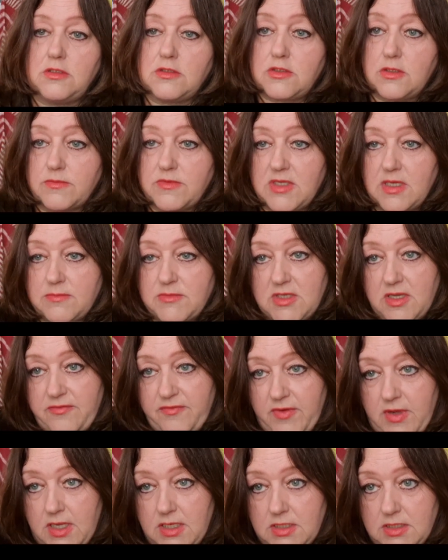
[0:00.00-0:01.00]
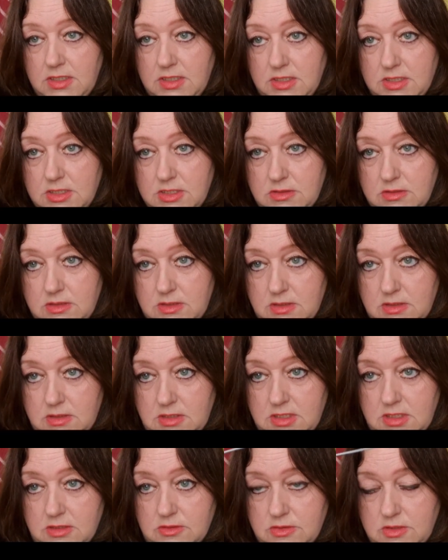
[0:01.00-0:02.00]
Sometimes I find these
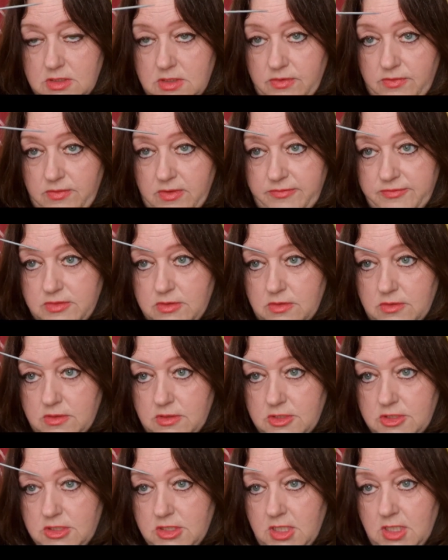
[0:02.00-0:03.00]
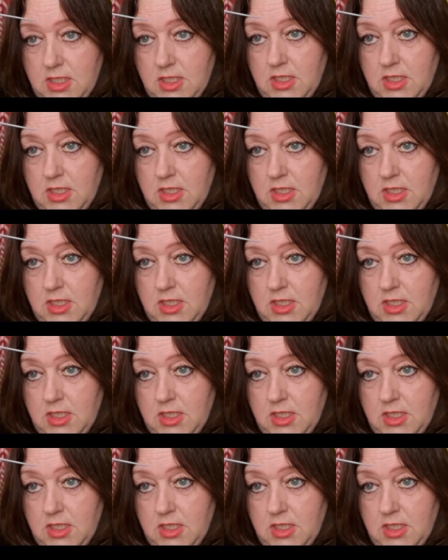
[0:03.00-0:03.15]
needles in thrift stores